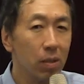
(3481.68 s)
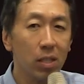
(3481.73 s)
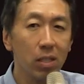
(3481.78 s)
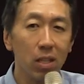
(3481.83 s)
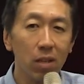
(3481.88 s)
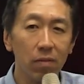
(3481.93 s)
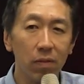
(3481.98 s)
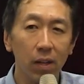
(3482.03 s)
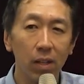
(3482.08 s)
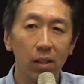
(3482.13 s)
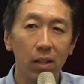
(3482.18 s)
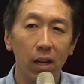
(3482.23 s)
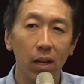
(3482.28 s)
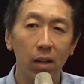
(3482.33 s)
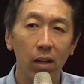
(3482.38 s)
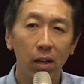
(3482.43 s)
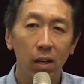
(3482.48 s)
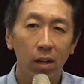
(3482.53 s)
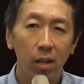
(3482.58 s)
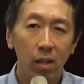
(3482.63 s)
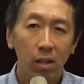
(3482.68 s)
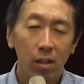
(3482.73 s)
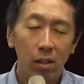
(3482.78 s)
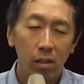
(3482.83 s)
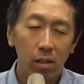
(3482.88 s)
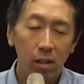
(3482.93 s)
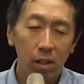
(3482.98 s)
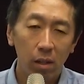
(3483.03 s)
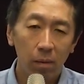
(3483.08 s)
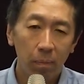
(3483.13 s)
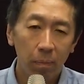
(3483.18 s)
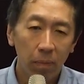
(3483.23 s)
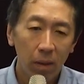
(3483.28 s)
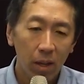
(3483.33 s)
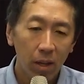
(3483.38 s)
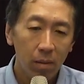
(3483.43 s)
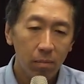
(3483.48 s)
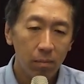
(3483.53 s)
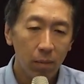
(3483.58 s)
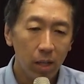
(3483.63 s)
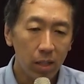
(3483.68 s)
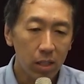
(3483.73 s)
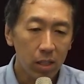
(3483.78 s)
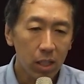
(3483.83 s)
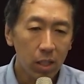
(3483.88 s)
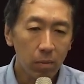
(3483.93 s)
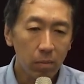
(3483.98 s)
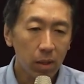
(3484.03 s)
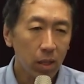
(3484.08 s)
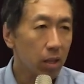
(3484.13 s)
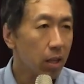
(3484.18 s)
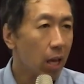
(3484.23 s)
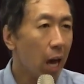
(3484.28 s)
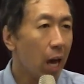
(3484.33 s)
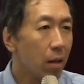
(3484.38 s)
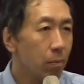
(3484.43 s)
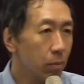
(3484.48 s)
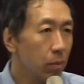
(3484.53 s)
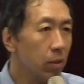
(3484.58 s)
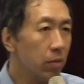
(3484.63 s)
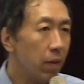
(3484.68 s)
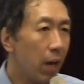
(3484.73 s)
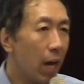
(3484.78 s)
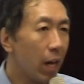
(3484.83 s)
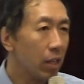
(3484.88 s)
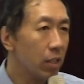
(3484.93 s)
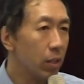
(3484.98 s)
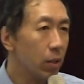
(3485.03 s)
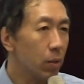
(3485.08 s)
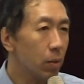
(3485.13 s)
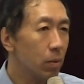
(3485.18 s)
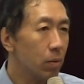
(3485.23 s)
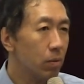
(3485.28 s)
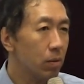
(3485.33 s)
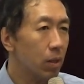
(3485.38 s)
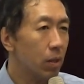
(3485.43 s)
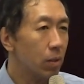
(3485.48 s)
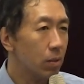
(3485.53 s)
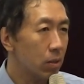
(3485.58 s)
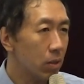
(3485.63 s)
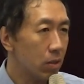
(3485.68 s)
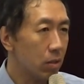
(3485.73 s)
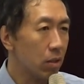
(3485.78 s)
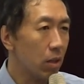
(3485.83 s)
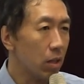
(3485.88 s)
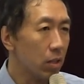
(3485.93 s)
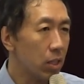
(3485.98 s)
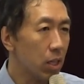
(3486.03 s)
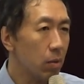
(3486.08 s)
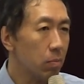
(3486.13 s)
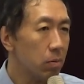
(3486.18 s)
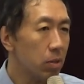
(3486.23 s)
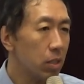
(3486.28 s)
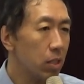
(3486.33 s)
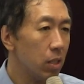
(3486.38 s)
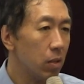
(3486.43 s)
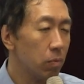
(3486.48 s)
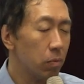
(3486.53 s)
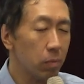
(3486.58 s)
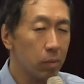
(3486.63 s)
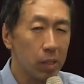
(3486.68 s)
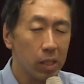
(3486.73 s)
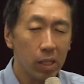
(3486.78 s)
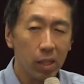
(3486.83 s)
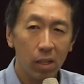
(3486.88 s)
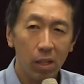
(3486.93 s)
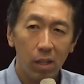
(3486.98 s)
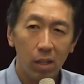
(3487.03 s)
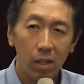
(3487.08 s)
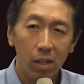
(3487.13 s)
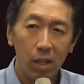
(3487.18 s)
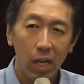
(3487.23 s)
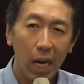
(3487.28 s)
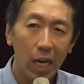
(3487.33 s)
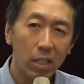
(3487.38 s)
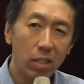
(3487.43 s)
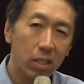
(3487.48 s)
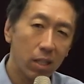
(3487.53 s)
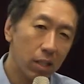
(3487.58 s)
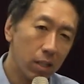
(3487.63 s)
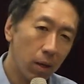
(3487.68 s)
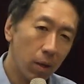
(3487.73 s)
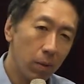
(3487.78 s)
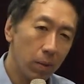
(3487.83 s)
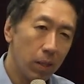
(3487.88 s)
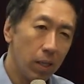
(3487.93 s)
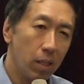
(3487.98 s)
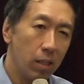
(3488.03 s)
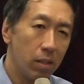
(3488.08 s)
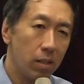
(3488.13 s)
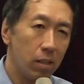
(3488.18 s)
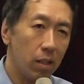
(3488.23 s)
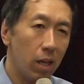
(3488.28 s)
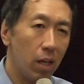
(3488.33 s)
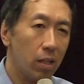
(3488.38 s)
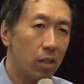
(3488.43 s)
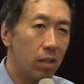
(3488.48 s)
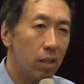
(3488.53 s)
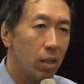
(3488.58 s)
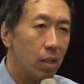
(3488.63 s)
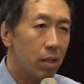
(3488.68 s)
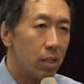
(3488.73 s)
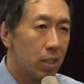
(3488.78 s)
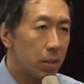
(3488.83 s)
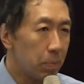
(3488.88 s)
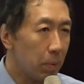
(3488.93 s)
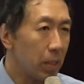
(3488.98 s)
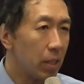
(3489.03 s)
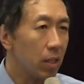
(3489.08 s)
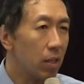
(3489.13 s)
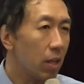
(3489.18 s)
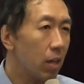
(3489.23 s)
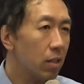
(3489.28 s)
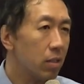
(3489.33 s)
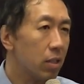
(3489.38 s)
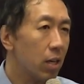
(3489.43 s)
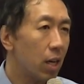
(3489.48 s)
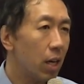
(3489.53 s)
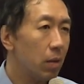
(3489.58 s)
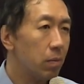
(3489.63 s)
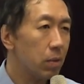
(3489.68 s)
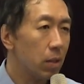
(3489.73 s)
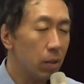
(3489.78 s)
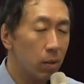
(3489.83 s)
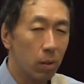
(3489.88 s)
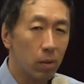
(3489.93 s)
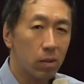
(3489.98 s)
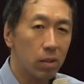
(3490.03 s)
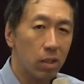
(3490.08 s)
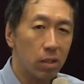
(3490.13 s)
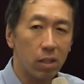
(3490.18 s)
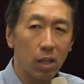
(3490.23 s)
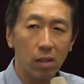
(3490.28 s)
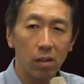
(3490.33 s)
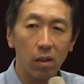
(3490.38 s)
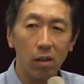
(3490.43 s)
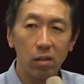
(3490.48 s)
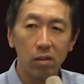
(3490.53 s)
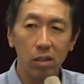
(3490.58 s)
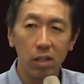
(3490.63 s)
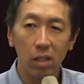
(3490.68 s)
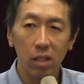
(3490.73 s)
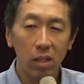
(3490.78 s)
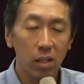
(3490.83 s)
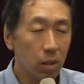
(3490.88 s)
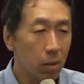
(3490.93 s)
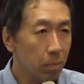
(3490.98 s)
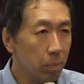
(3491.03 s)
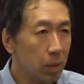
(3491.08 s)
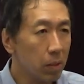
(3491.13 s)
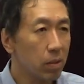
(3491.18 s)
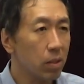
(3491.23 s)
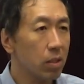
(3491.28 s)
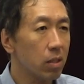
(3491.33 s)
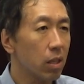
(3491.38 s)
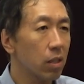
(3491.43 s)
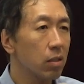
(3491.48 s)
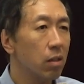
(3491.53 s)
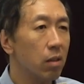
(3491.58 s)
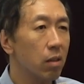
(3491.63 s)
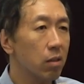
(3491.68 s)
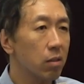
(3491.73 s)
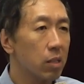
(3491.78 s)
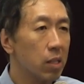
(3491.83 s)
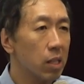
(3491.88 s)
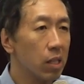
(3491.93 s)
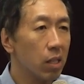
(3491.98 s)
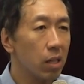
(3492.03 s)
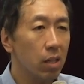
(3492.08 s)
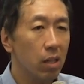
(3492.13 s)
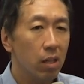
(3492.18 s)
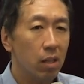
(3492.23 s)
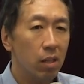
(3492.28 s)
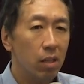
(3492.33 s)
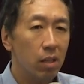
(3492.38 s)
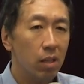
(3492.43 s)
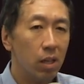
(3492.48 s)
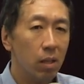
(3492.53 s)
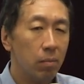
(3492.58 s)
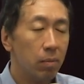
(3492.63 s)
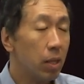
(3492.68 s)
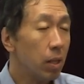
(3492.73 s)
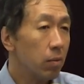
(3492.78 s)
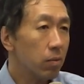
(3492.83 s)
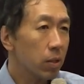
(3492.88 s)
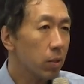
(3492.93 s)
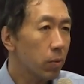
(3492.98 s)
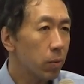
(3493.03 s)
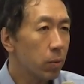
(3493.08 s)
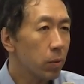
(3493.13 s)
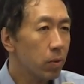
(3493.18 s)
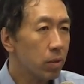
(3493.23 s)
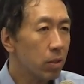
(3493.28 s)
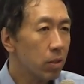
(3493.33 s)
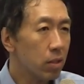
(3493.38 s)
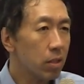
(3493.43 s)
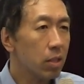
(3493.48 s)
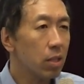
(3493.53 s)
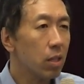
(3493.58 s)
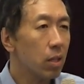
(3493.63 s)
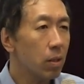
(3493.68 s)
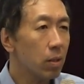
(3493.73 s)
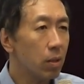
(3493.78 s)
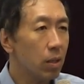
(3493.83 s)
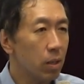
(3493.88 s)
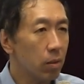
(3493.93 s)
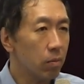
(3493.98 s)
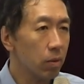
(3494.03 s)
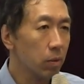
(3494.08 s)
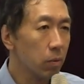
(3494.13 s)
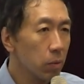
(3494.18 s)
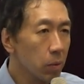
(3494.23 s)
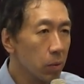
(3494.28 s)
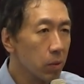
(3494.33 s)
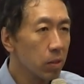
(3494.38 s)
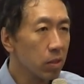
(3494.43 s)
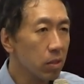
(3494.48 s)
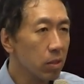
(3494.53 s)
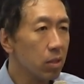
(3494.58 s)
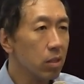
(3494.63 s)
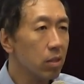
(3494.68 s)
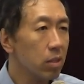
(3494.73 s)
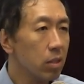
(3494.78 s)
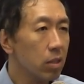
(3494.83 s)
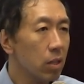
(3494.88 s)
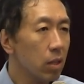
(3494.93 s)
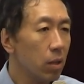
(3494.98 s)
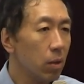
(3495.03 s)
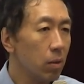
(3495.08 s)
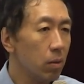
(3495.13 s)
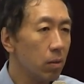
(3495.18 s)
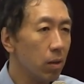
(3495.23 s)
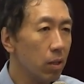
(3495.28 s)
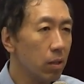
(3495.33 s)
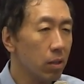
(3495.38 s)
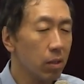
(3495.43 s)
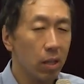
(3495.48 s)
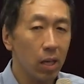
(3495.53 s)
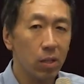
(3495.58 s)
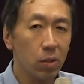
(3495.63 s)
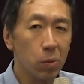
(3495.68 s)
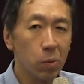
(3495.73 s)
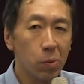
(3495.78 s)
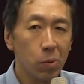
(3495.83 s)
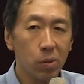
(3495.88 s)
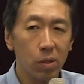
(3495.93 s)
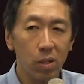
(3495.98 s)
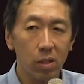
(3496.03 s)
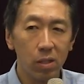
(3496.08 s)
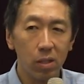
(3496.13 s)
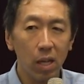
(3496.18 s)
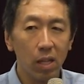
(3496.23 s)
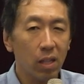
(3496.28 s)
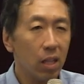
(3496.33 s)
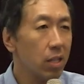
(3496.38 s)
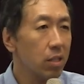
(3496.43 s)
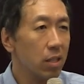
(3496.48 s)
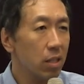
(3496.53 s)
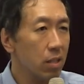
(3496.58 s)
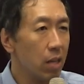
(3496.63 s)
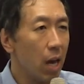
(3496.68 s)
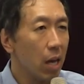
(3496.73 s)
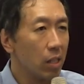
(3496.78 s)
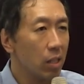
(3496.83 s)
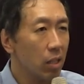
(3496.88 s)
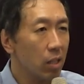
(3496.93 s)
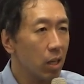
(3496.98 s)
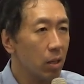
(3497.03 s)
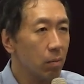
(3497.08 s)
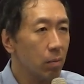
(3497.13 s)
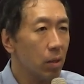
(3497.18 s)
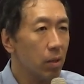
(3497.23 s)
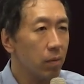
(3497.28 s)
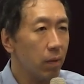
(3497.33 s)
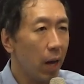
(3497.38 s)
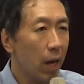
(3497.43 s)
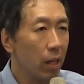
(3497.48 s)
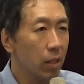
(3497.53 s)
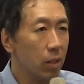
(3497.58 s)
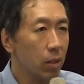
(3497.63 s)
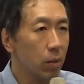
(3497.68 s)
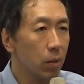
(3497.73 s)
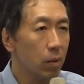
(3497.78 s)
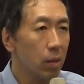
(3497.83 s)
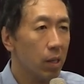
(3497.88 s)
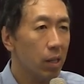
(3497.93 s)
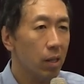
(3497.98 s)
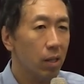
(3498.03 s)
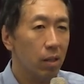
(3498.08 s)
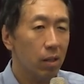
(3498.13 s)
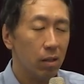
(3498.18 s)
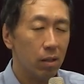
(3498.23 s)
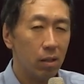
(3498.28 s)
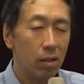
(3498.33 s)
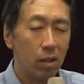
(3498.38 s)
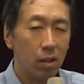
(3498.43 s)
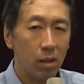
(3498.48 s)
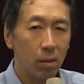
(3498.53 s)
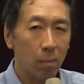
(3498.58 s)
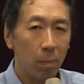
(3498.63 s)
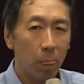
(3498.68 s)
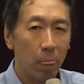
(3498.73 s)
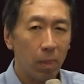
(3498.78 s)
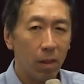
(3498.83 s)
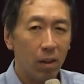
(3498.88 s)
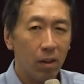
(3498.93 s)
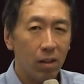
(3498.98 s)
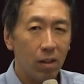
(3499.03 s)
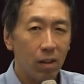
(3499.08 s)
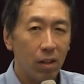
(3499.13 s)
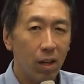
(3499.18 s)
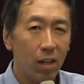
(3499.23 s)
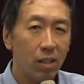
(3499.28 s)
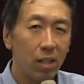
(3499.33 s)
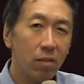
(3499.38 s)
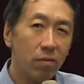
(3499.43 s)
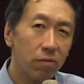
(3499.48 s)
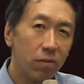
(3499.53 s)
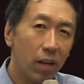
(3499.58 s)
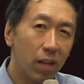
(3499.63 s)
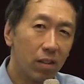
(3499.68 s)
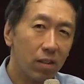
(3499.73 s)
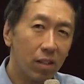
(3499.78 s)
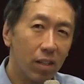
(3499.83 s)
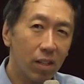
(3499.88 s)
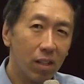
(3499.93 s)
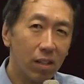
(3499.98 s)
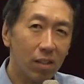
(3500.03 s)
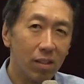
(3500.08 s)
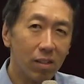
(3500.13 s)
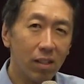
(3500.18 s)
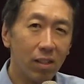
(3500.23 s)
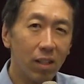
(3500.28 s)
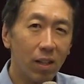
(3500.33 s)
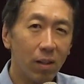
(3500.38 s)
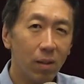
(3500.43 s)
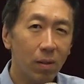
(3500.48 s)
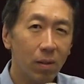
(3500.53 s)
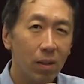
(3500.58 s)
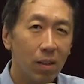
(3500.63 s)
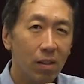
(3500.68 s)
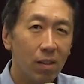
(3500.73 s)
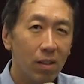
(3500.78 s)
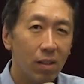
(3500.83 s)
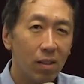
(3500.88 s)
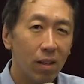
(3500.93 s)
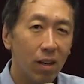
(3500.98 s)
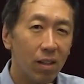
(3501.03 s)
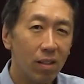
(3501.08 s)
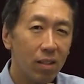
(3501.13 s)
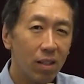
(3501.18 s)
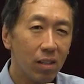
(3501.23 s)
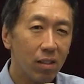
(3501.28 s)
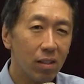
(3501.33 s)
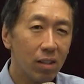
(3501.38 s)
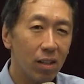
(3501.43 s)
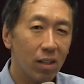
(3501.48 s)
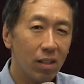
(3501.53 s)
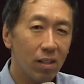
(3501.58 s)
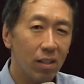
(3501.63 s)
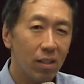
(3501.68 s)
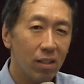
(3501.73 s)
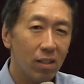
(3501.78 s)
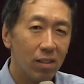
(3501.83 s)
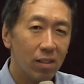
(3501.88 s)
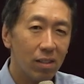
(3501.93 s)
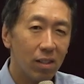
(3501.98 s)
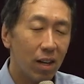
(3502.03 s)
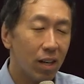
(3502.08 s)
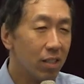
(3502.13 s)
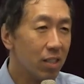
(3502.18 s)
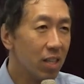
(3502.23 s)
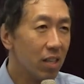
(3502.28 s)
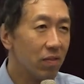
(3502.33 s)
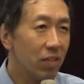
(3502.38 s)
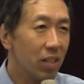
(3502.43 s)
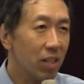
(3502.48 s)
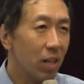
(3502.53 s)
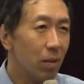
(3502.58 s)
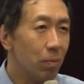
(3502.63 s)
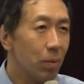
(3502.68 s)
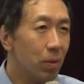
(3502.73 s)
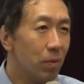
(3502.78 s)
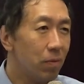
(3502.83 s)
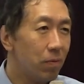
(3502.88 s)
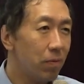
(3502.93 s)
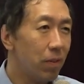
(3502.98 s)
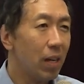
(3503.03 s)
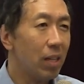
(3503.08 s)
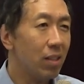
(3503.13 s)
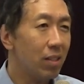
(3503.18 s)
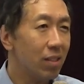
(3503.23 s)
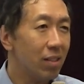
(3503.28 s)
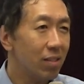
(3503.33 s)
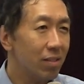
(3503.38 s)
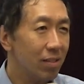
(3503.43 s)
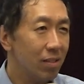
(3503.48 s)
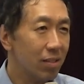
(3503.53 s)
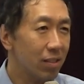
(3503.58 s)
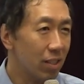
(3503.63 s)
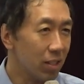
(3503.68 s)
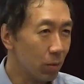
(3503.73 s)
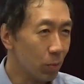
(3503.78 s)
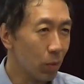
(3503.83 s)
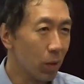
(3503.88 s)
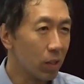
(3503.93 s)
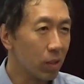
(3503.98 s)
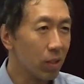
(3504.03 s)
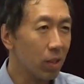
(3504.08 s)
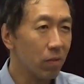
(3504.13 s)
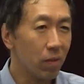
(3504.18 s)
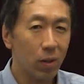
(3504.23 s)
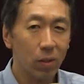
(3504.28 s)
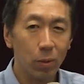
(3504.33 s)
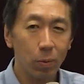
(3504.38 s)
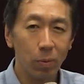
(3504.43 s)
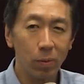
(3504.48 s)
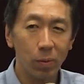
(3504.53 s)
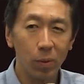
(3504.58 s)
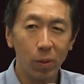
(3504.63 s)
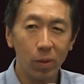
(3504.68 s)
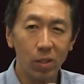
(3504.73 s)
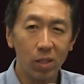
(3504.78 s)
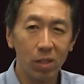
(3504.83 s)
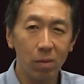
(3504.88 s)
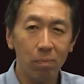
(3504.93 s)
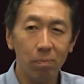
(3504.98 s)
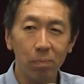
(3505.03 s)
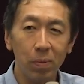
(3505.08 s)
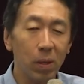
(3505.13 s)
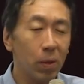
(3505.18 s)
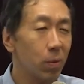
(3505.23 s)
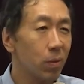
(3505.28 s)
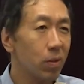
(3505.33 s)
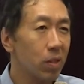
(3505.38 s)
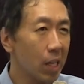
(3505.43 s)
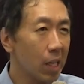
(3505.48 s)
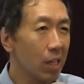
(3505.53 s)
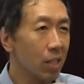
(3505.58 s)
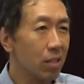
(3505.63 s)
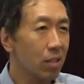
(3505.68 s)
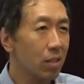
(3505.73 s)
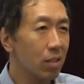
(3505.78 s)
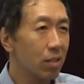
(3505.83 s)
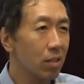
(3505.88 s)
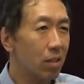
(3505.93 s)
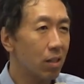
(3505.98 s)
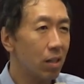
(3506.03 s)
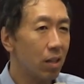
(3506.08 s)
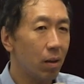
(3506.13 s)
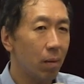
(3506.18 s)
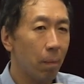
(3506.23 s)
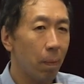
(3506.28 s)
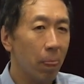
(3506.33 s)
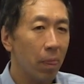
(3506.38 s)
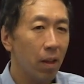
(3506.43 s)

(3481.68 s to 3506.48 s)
because I felt like um, my team can add more value you know, to startups if we actually go in and spend a lot of time to look at the technology, help build the technology, um, help recruit the CEO, help recruit the CTO. I think that uses, that lets us add a lot more value. Um, and then frankly, you know, I think uh, I should have a lot more fun just working with entrepreneurs to build things. Um,